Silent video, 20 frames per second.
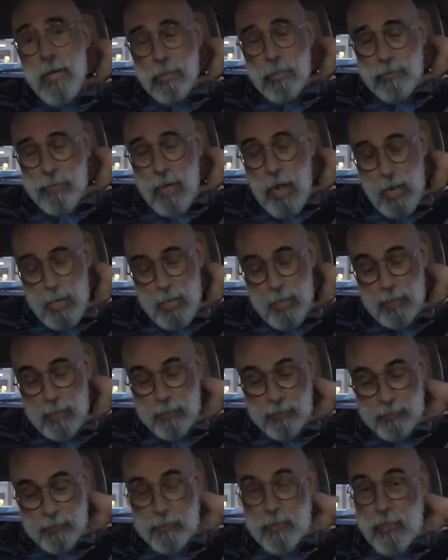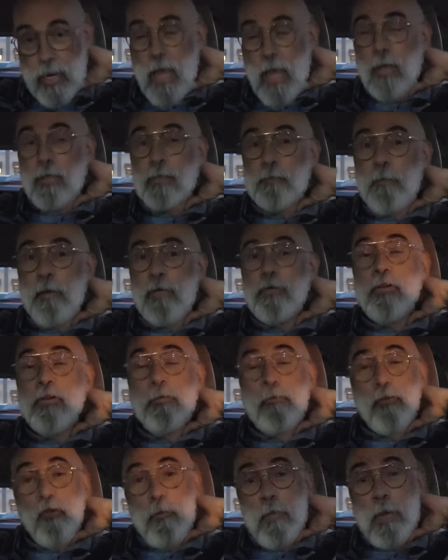meditating today. I spent
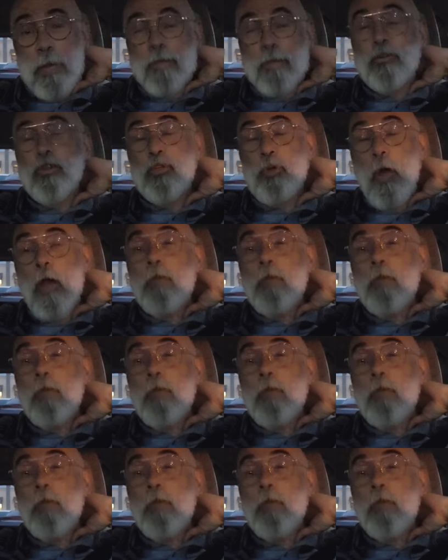a few minutes